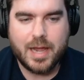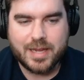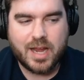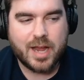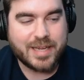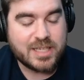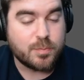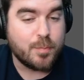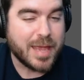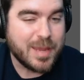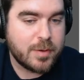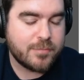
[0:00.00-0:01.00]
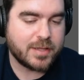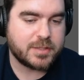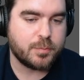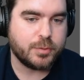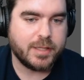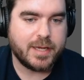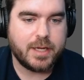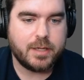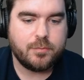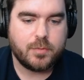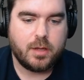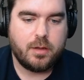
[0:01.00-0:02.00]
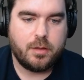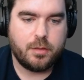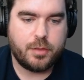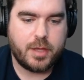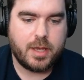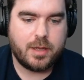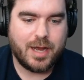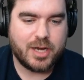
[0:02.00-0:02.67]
I guess maybe if that's a play, then I